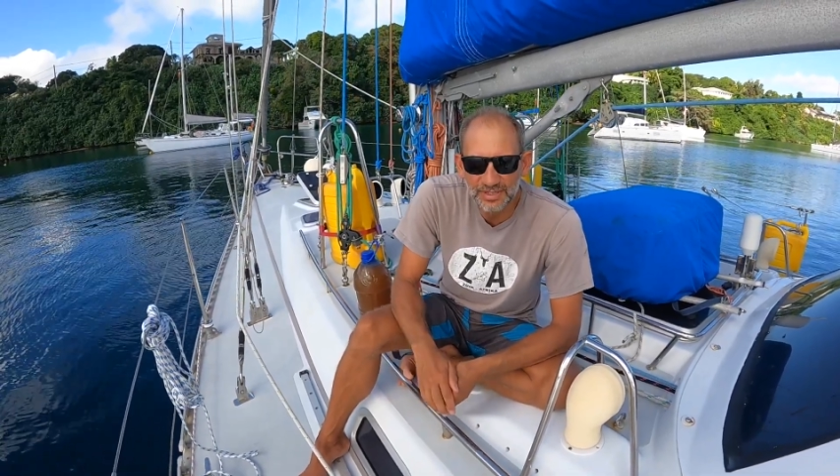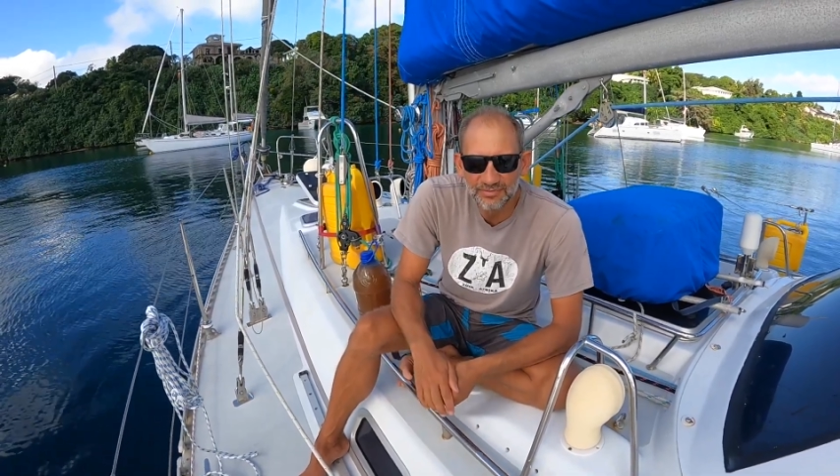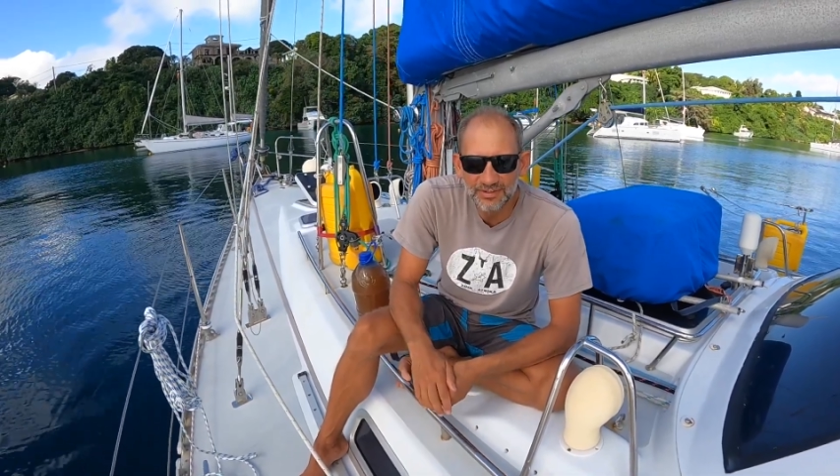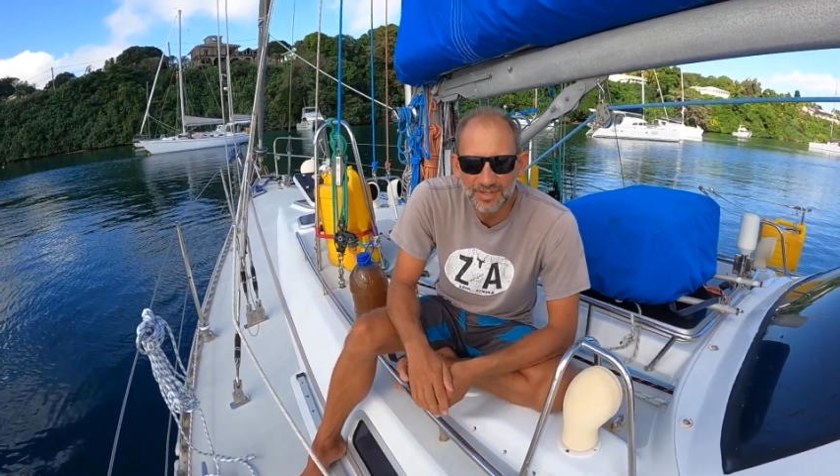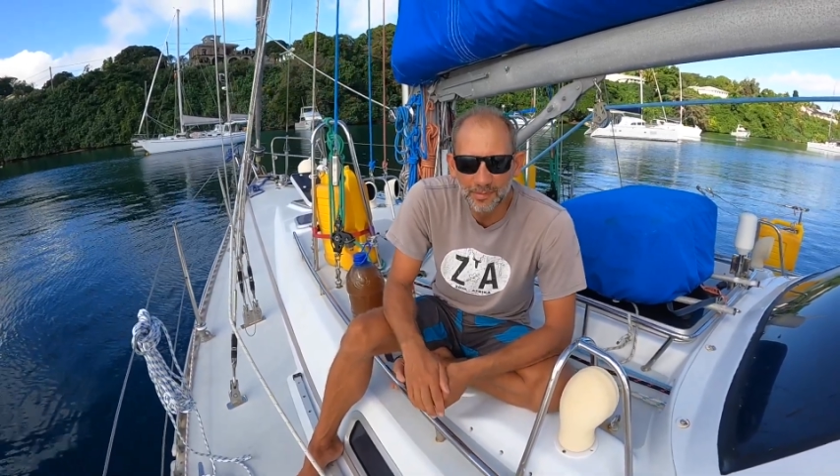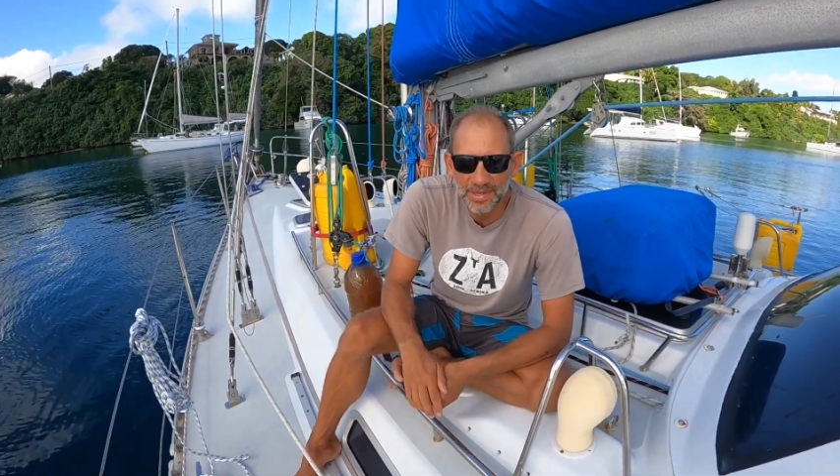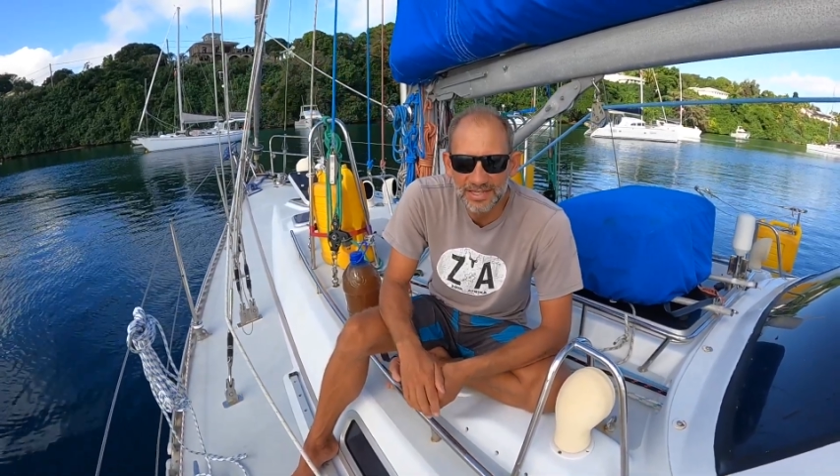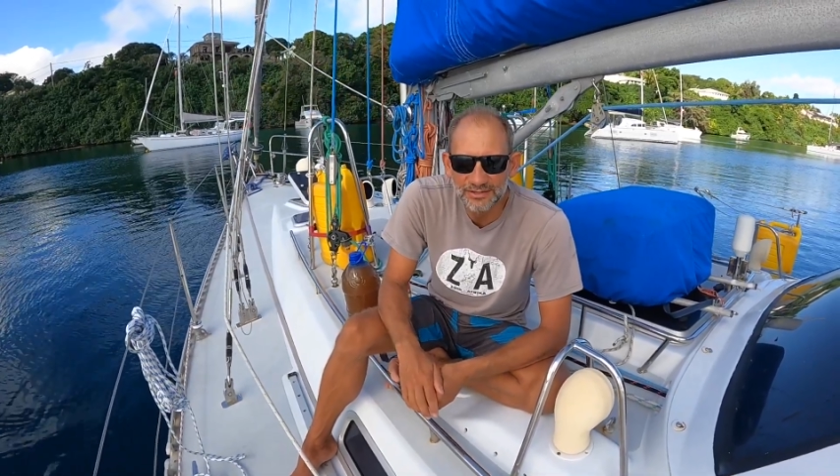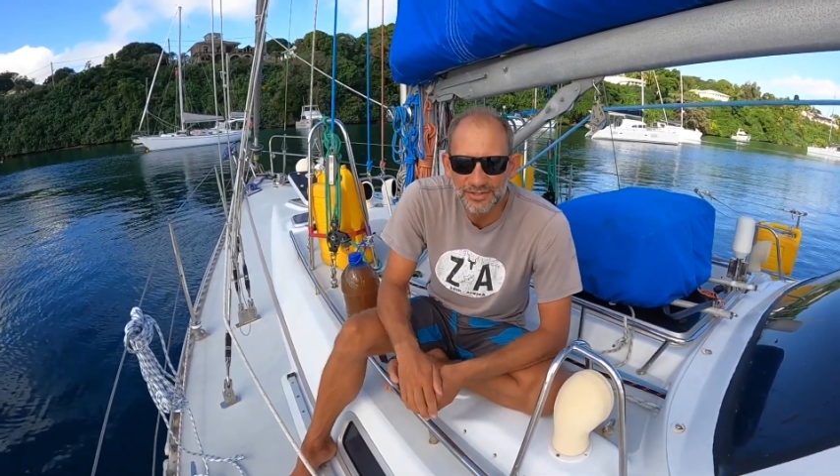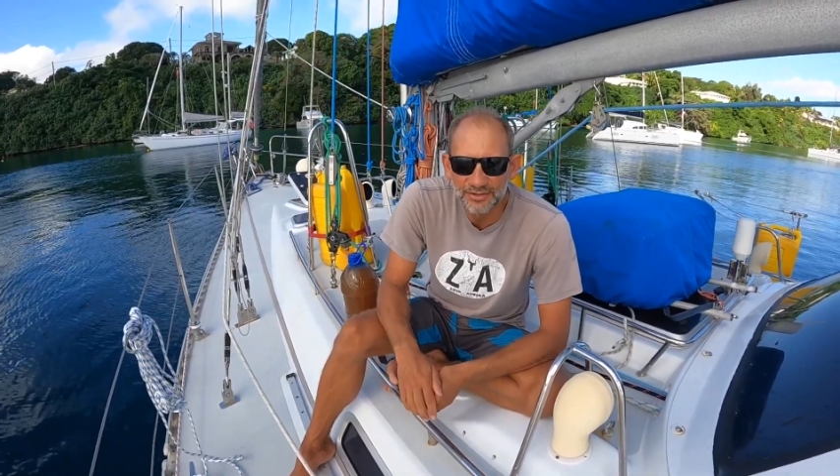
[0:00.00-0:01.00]
definitely a
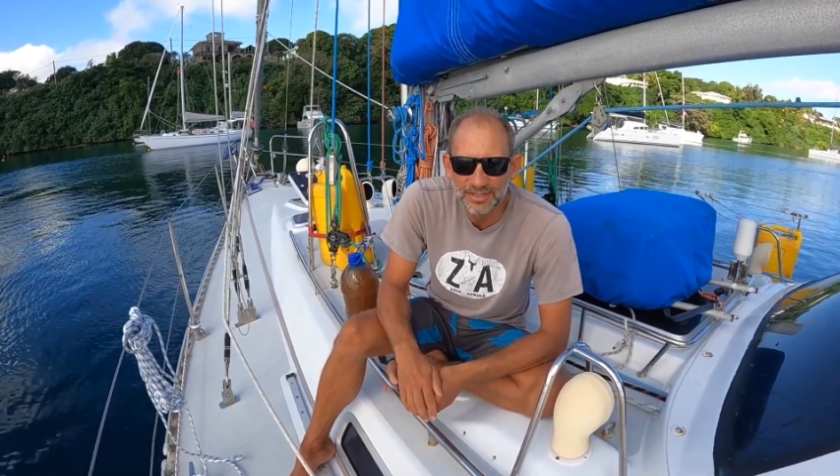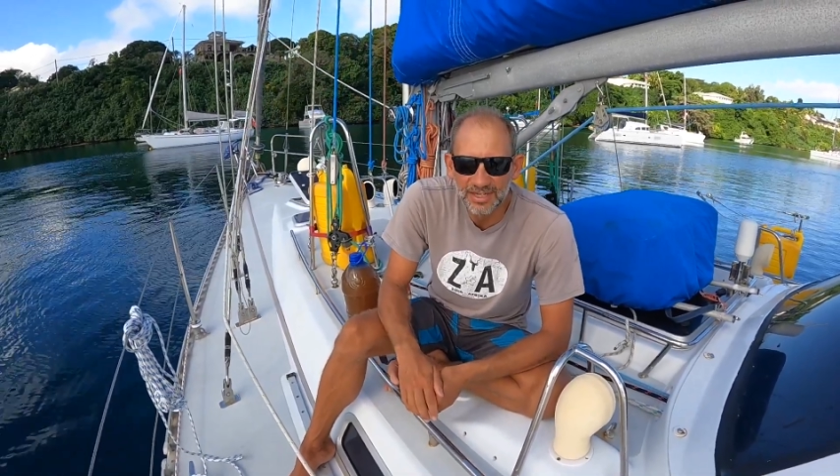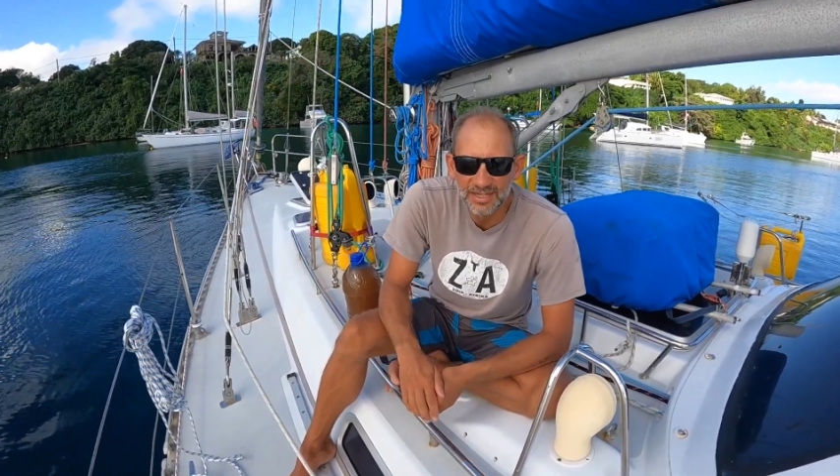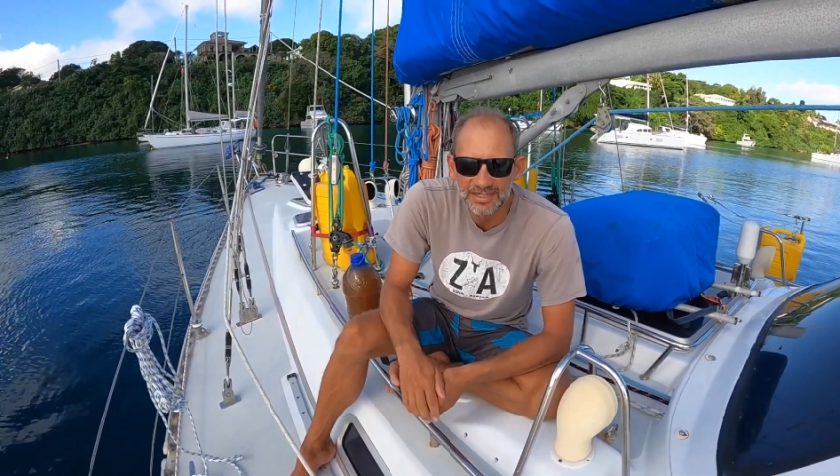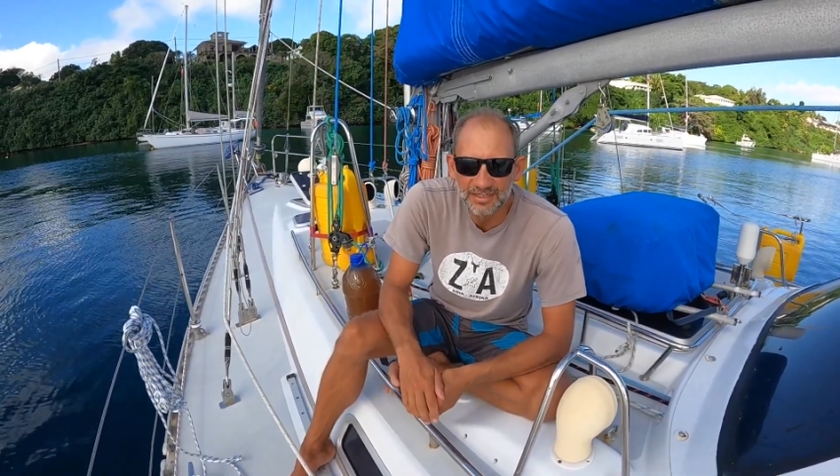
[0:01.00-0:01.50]
bad jerry can,